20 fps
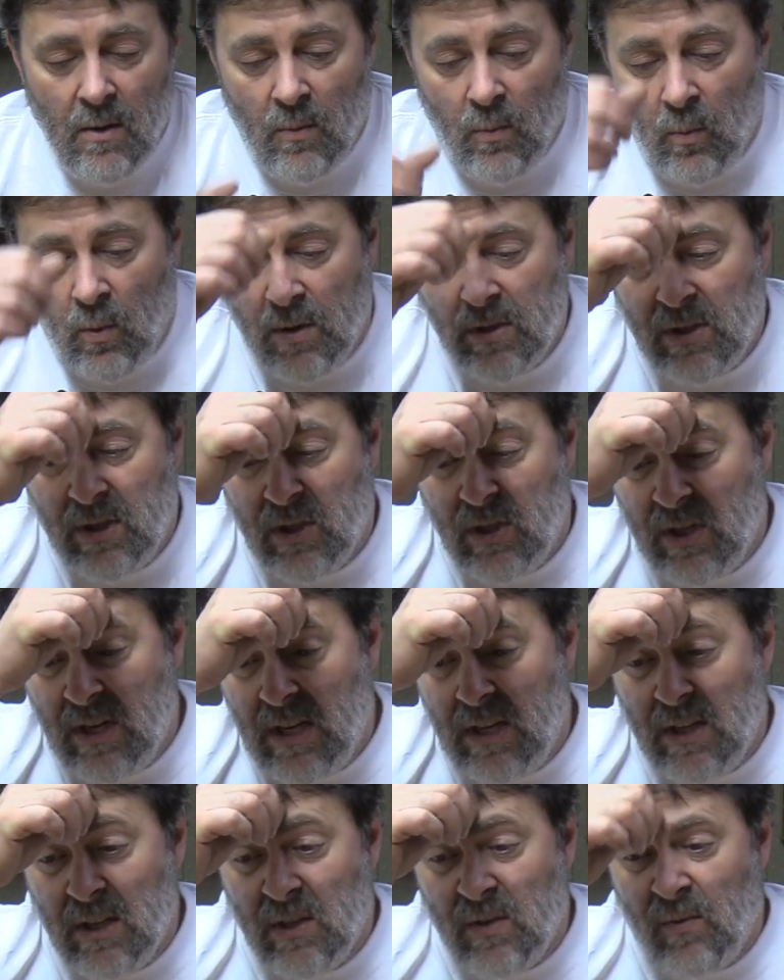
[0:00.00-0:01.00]
Once the
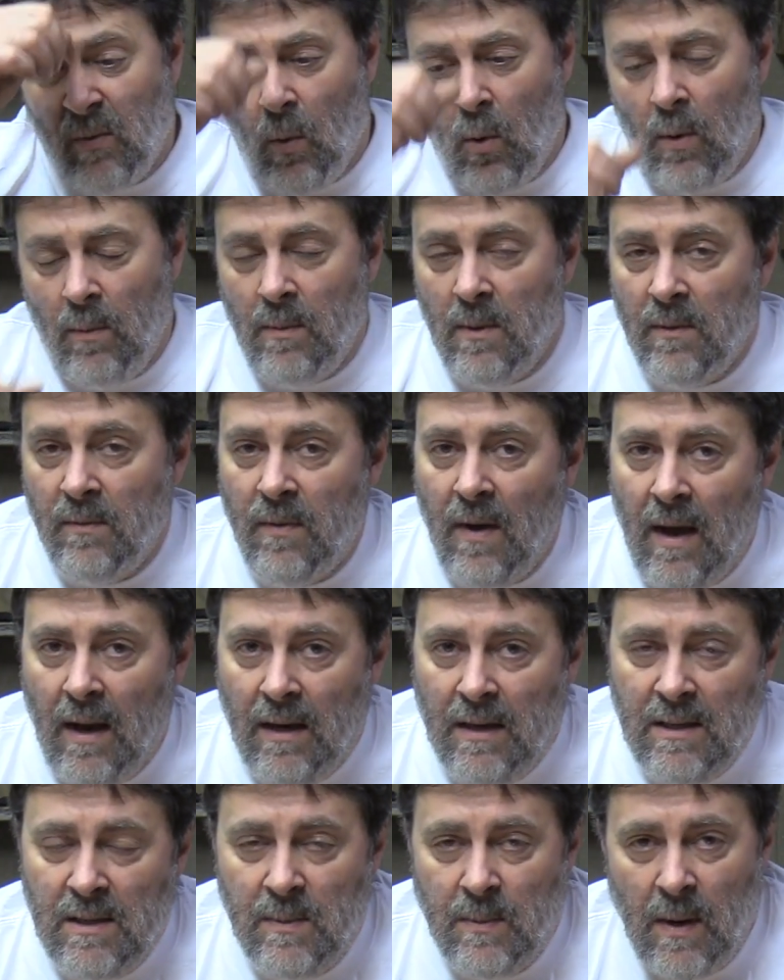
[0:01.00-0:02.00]
sheath is formed and the
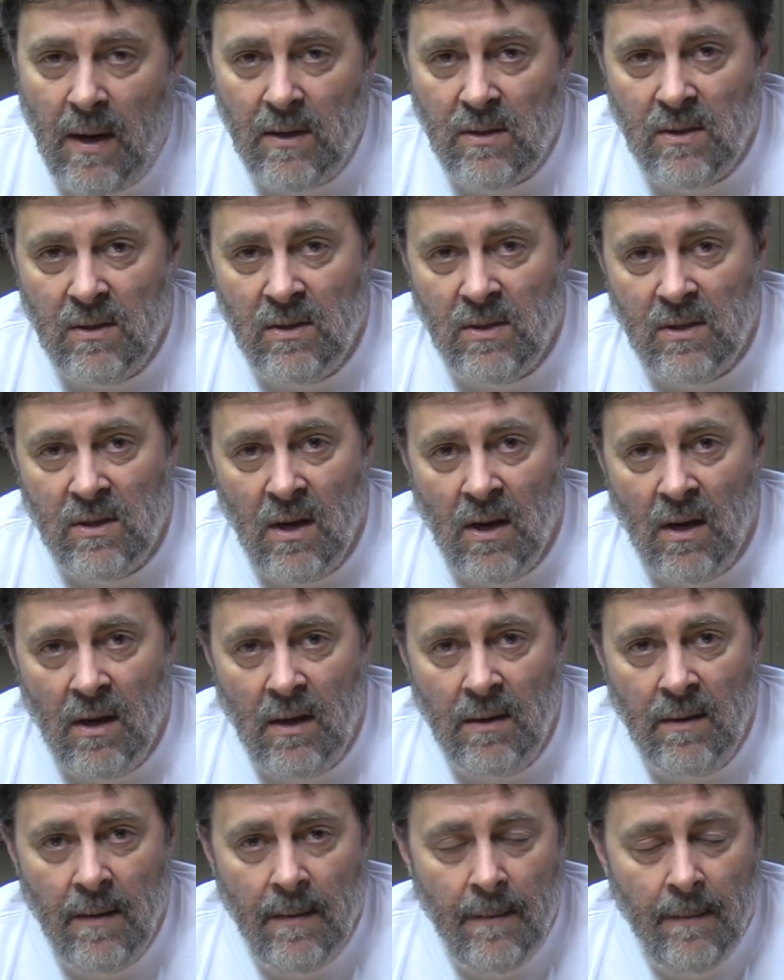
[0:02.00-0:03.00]
final inspection is
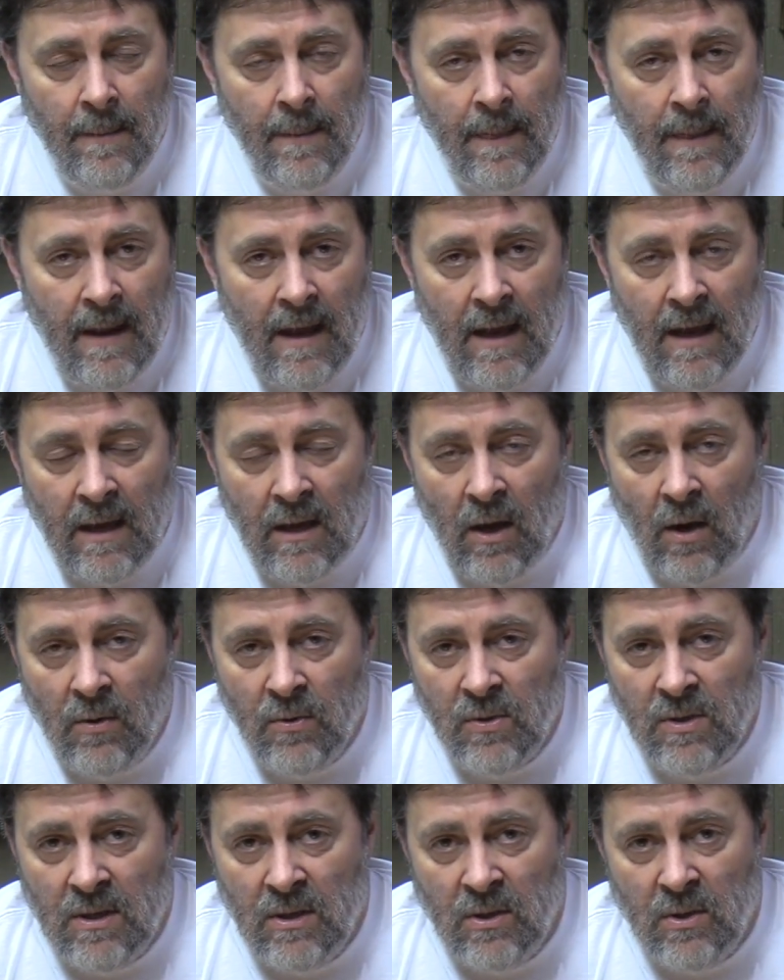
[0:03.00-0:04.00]
done, it
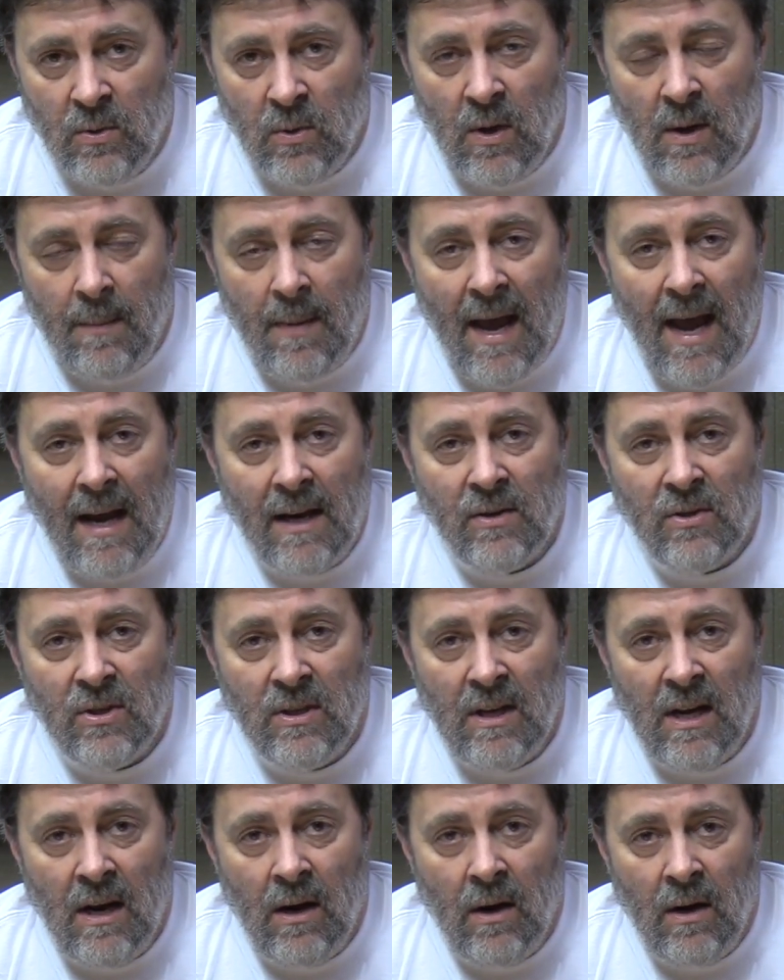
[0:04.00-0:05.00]
goes into a
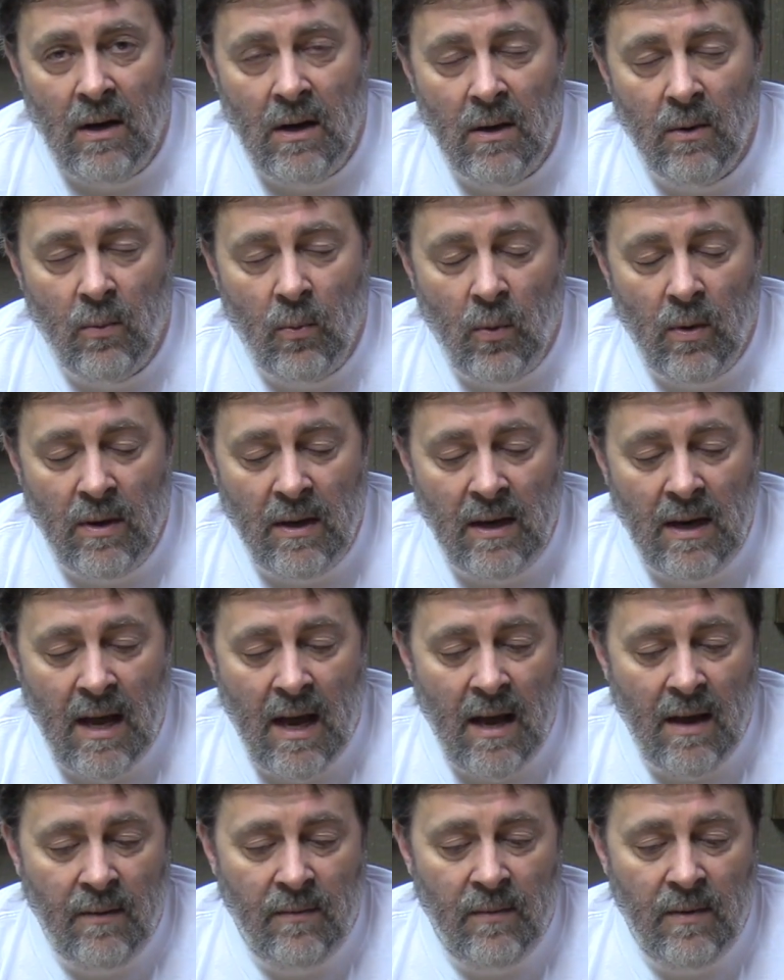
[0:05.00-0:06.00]
packaging area where the
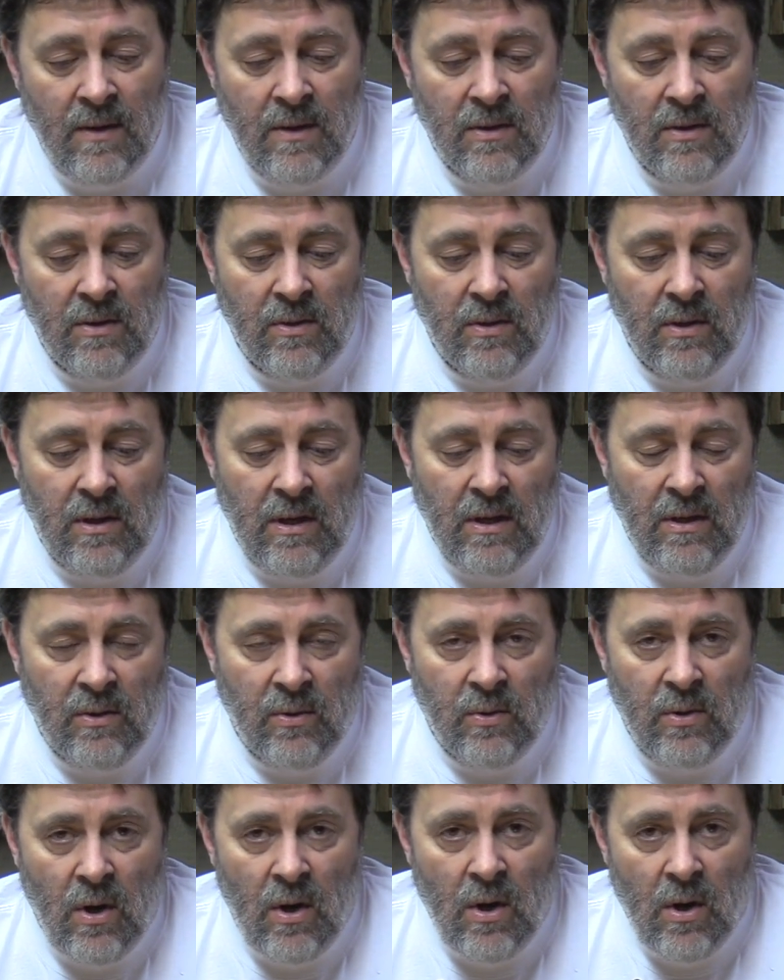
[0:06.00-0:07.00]
knife is
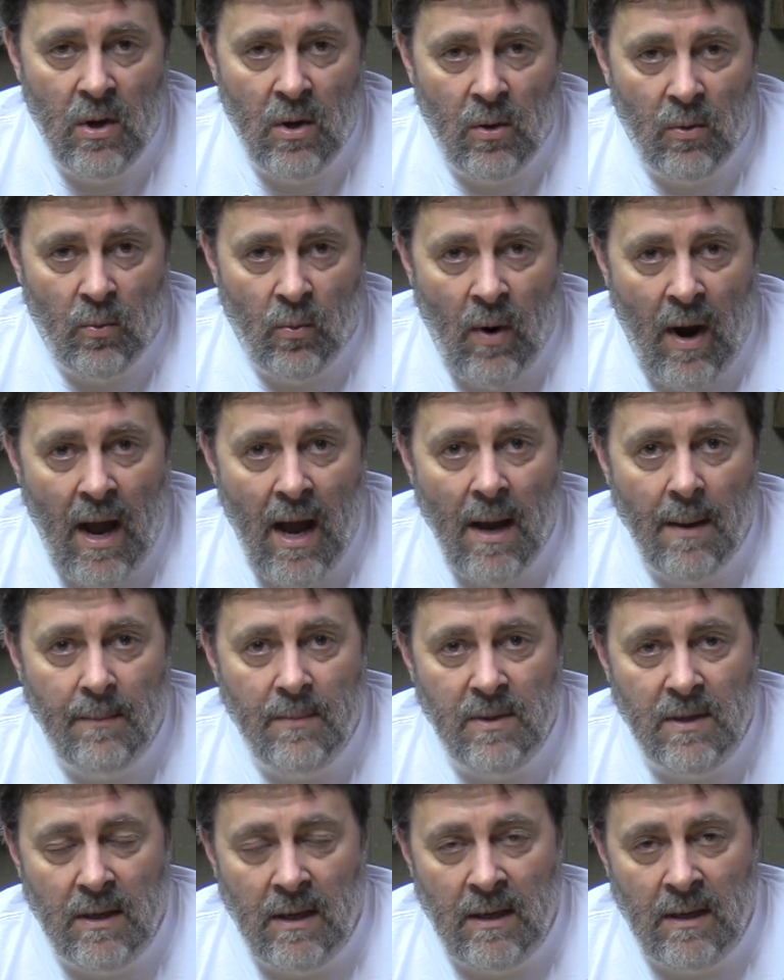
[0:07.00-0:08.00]

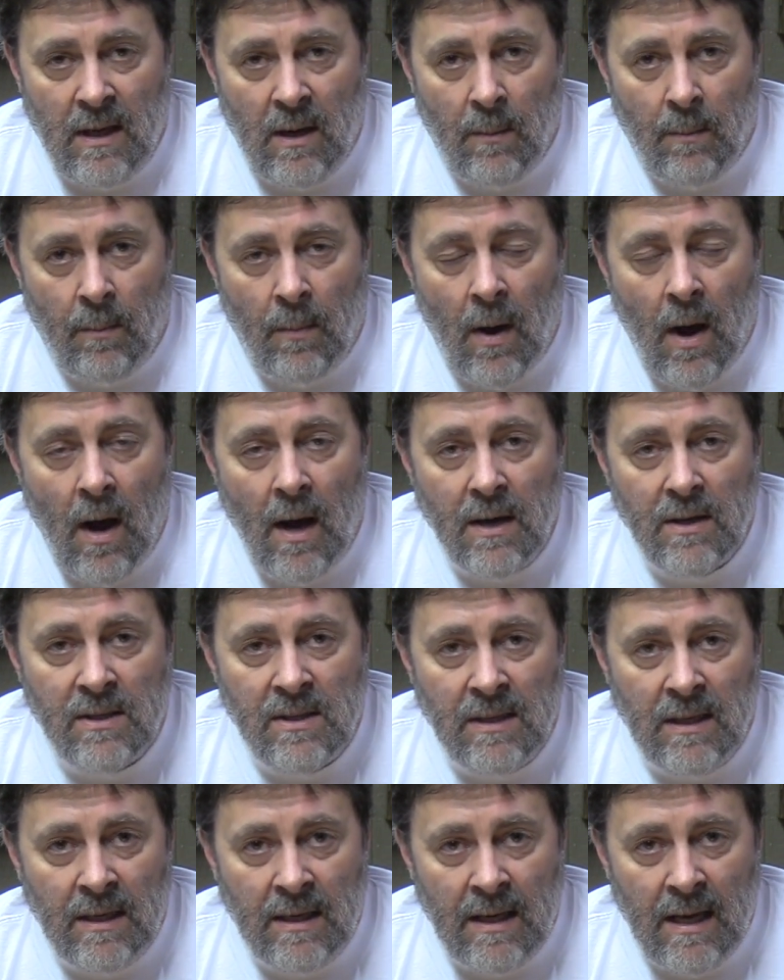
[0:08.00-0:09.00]
wrapped and they're
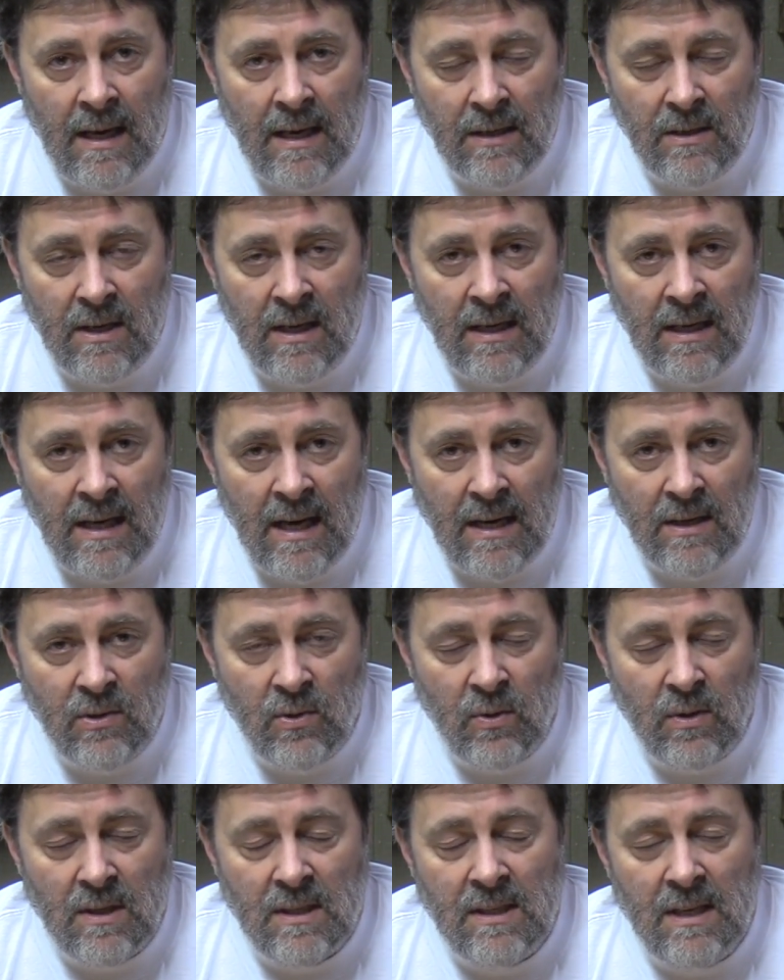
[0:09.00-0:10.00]
boxed, and any
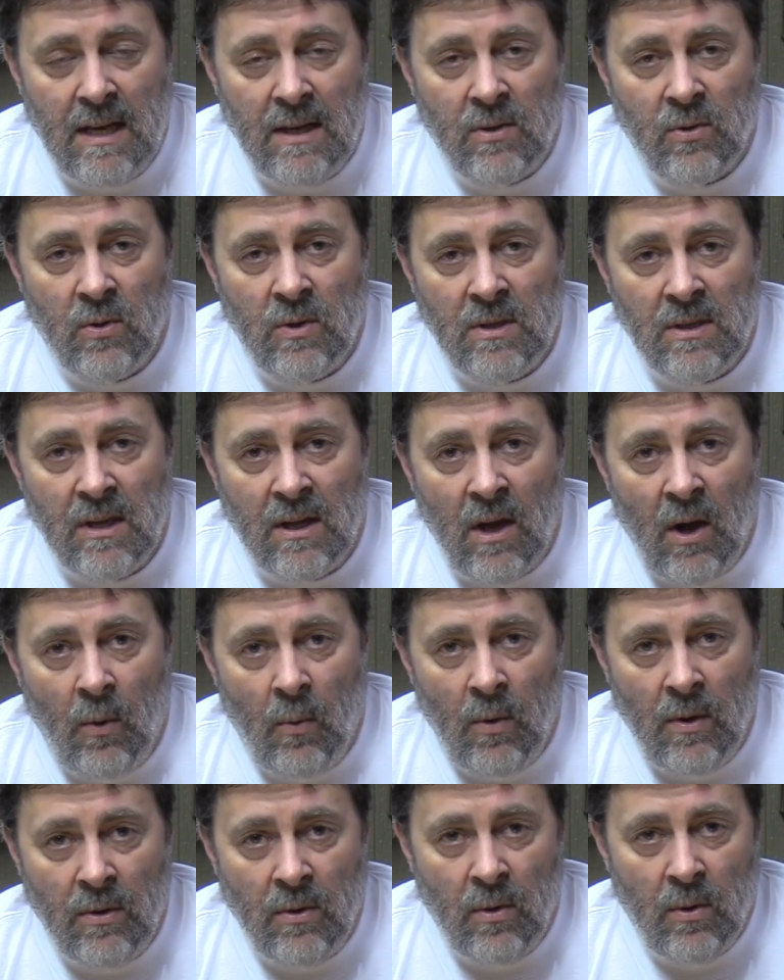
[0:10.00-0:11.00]
extra accessories that go
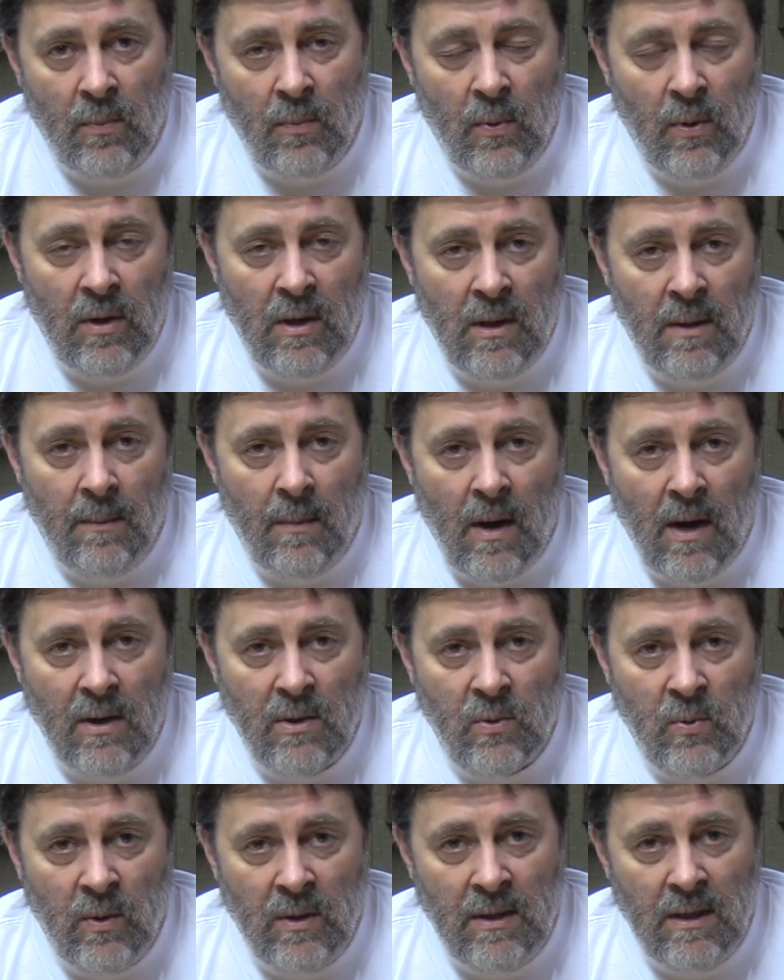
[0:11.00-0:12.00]
with it are put in the
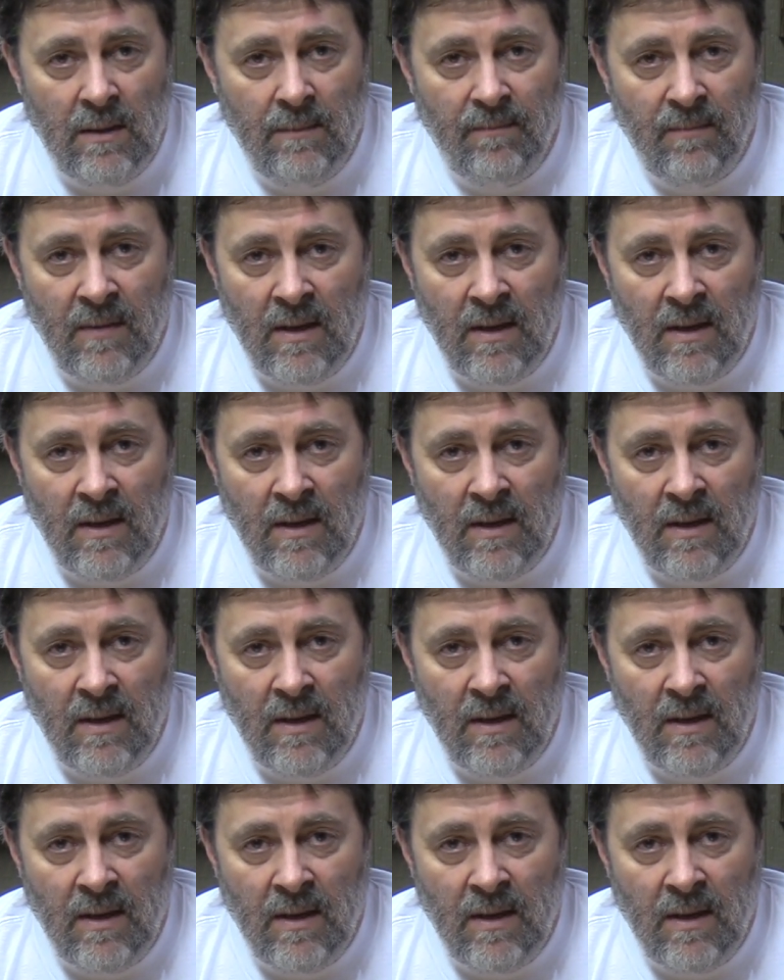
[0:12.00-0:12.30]
box with it.